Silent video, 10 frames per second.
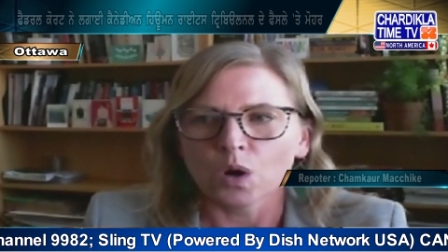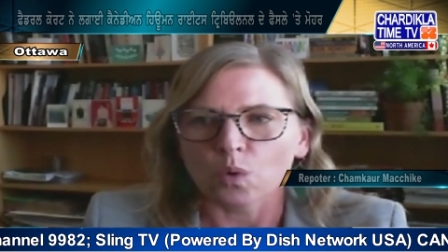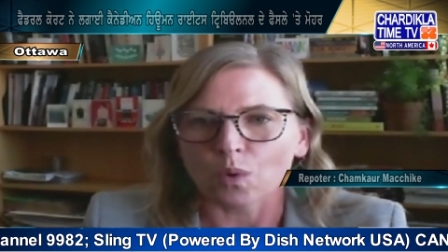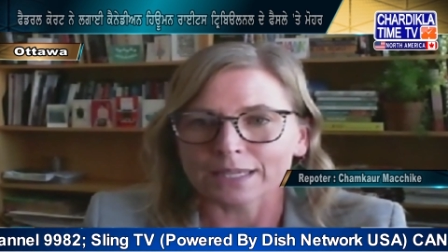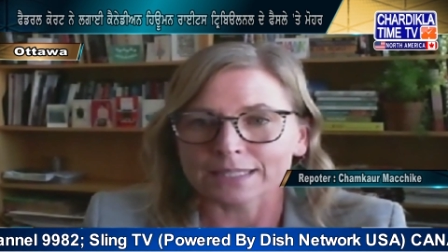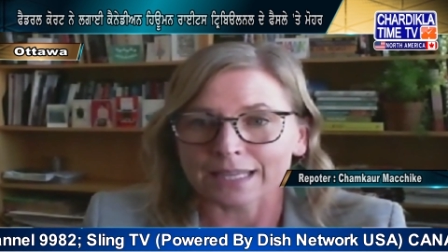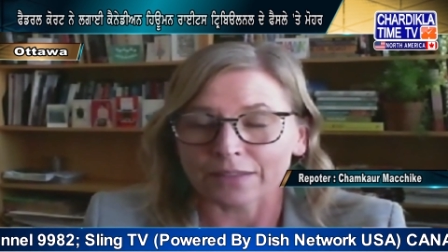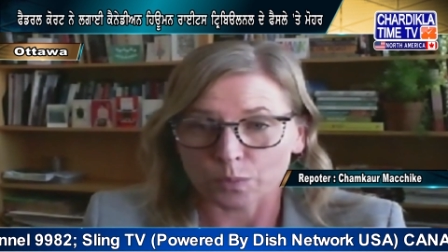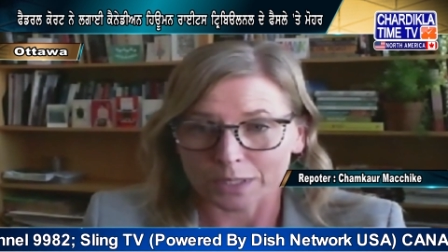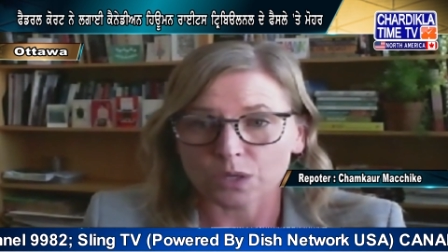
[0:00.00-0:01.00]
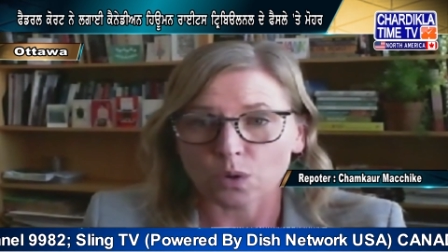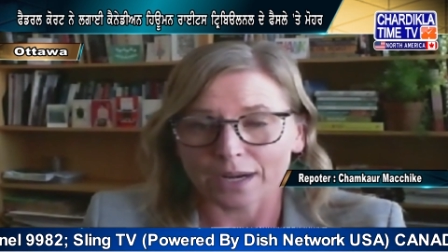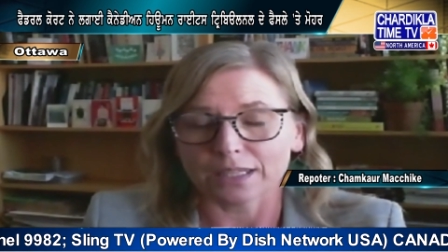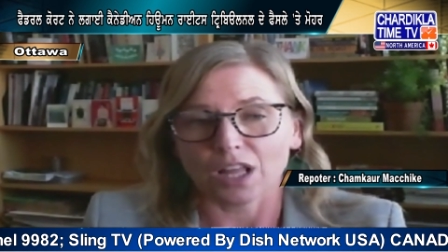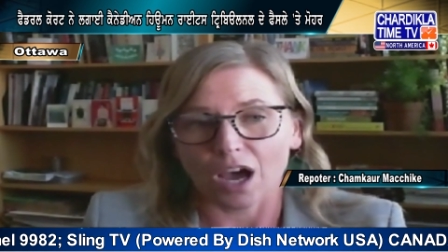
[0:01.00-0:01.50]
was that there was quite
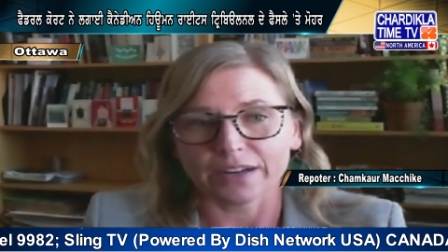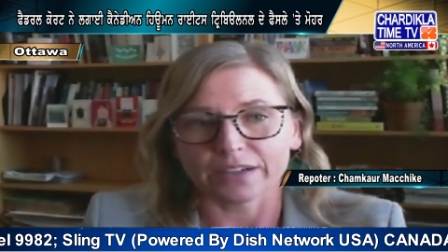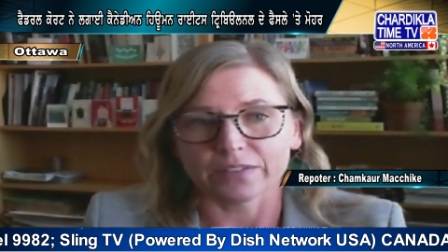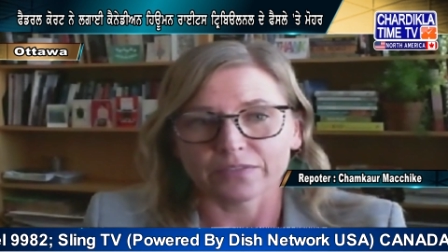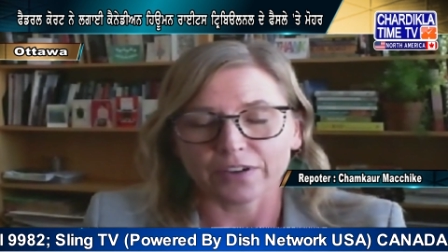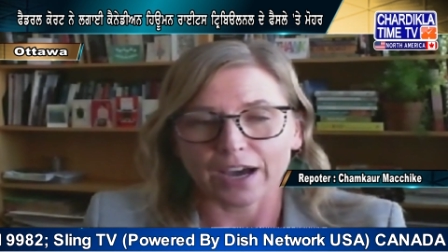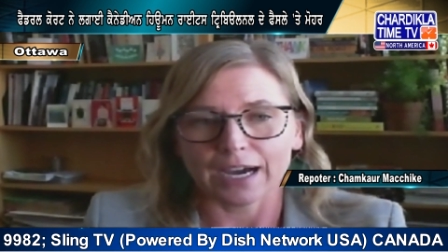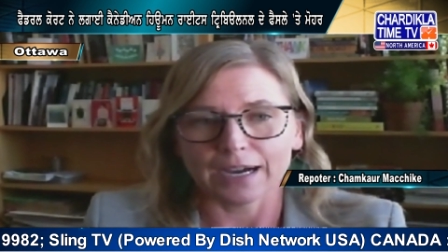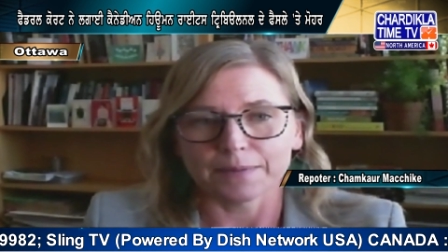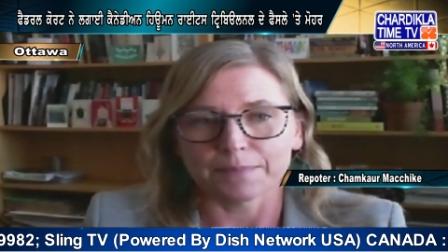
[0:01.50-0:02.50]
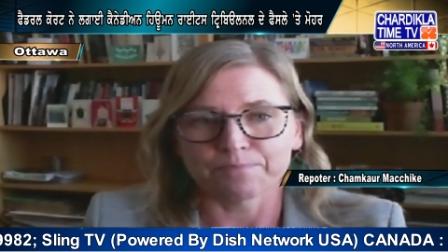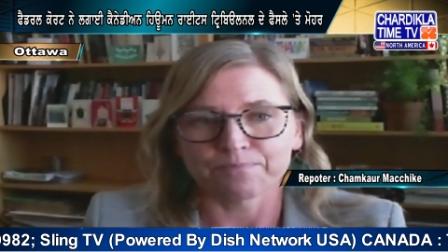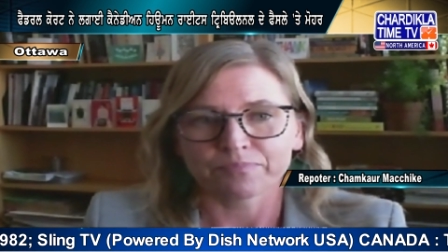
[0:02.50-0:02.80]
a lot of um,